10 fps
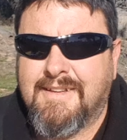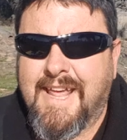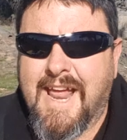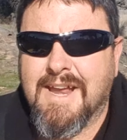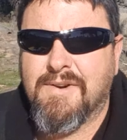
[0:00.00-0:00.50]

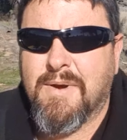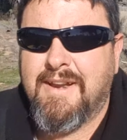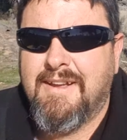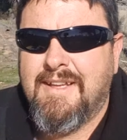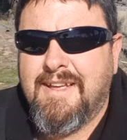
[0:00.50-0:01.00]
G'day
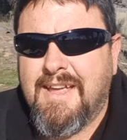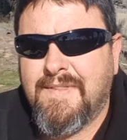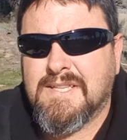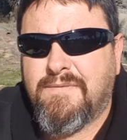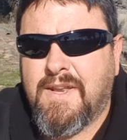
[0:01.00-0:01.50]
everyone. In
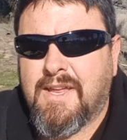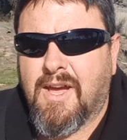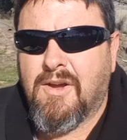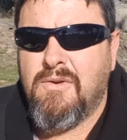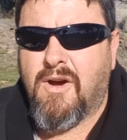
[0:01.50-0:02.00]
this
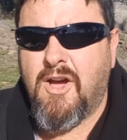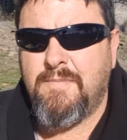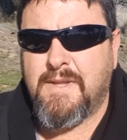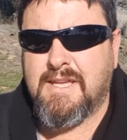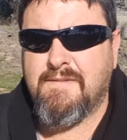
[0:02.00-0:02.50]
video I
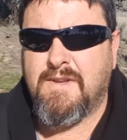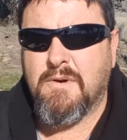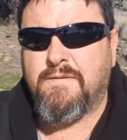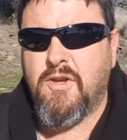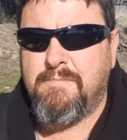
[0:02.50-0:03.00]
hope to give you
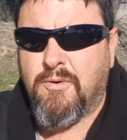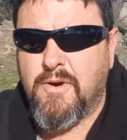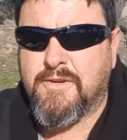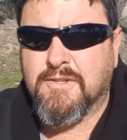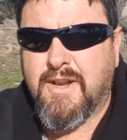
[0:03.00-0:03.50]
a few
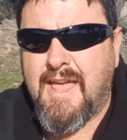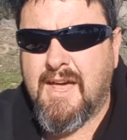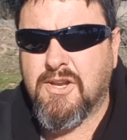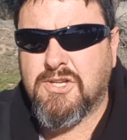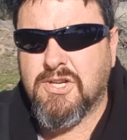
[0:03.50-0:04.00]
pointers on how
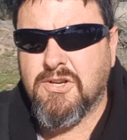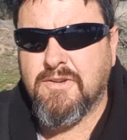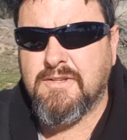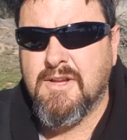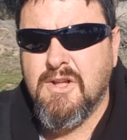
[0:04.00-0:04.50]
to
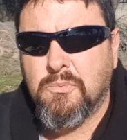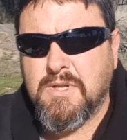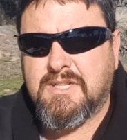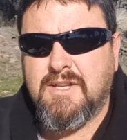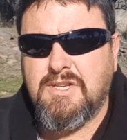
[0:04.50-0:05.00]
choose
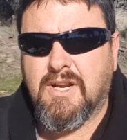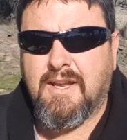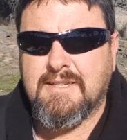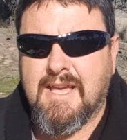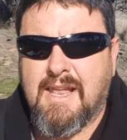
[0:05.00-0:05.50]
which digital
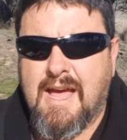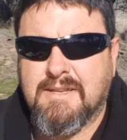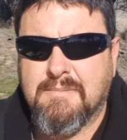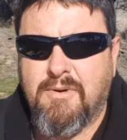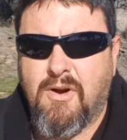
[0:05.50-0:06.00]
SLR
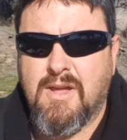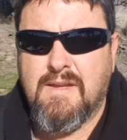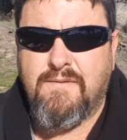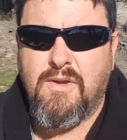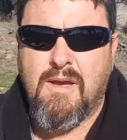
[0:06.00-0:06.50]
to buy
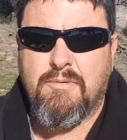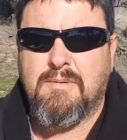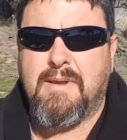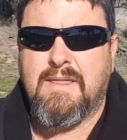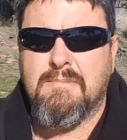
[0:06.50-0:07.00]
if you happen
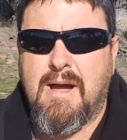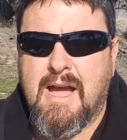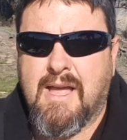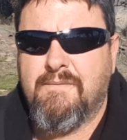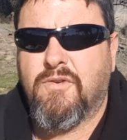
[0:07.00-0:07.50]
to be in the
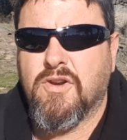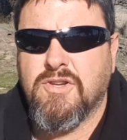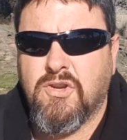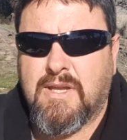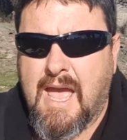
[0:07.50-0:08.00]
market for a
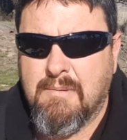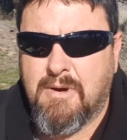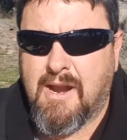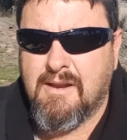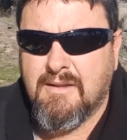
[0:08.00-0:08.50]
new
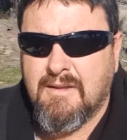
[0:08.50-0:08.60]
camera.